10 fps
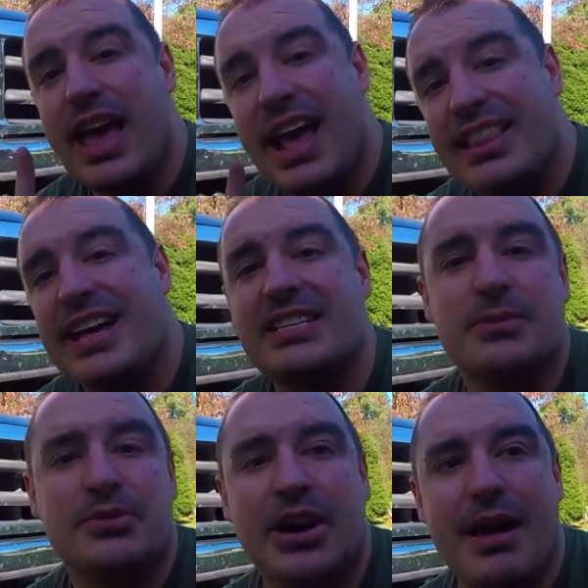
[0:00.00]
Hit that
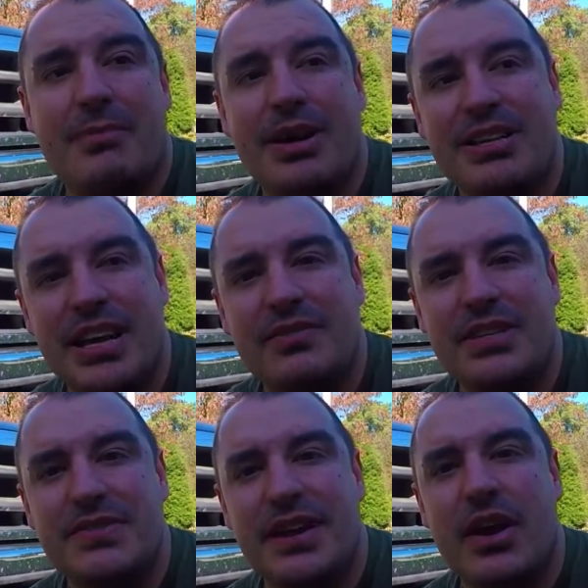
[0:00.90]
subscribe button, give
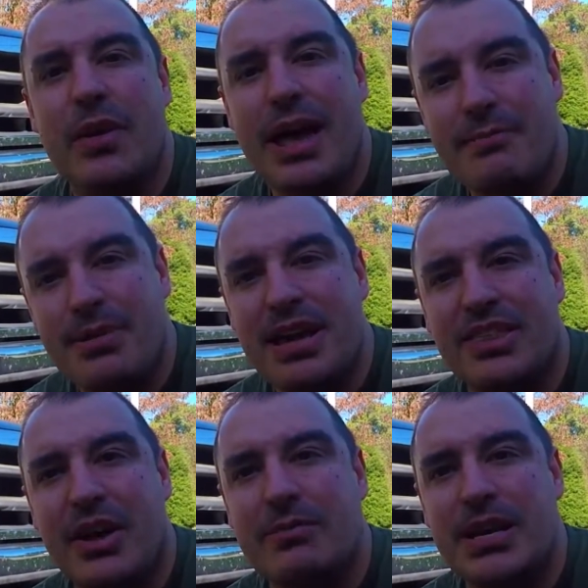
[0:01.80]
this video a big
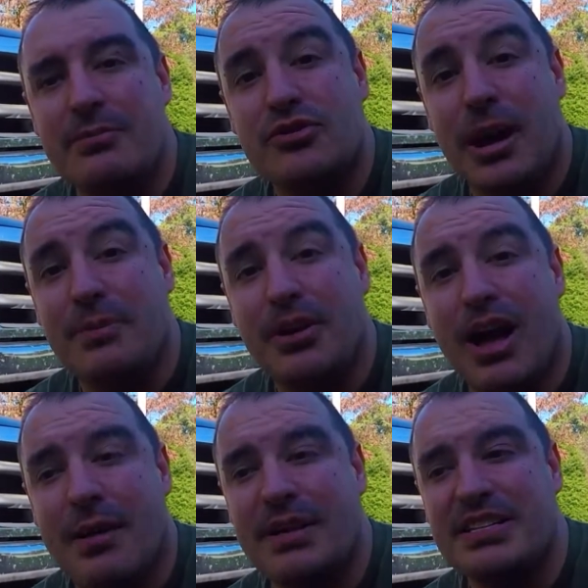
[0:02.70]
thumbs up, drop your
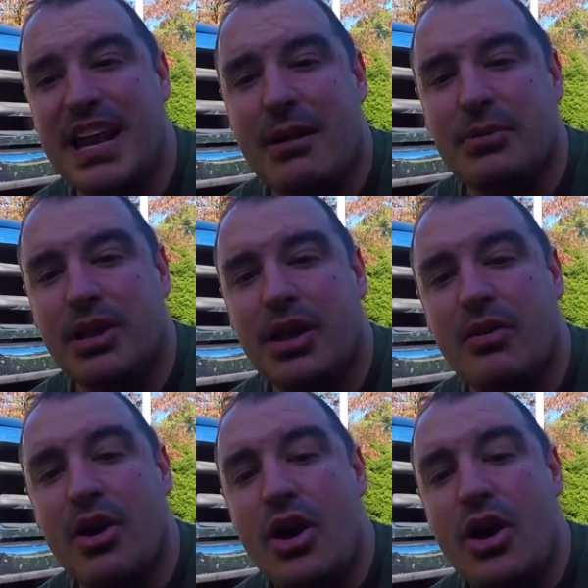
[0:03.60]
comments down below.